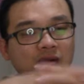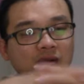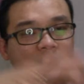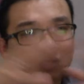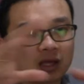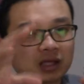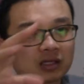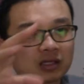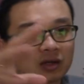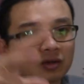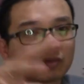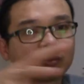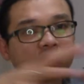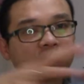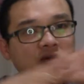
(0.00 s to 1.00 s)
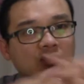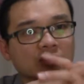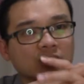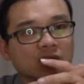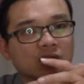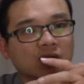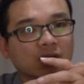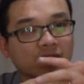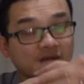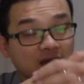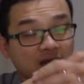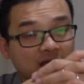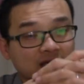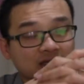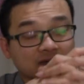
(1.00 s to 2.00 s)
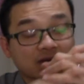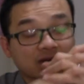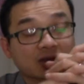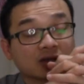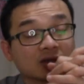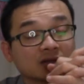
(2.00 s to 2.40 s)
the cancer on the bone of the neck, cervical,